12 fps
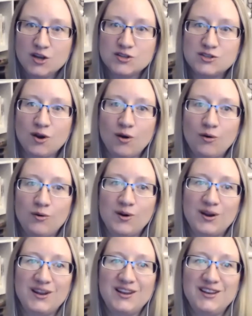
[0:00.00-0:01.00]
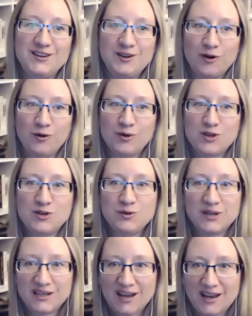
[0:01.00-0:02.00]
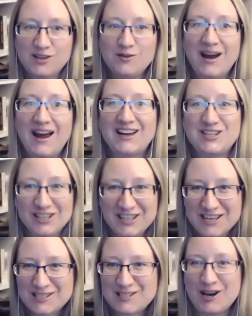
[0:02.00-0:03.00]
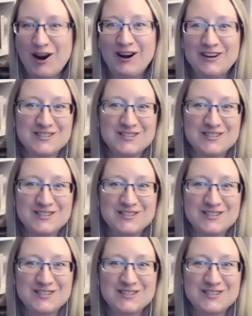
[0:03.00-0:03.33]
So, you actually start to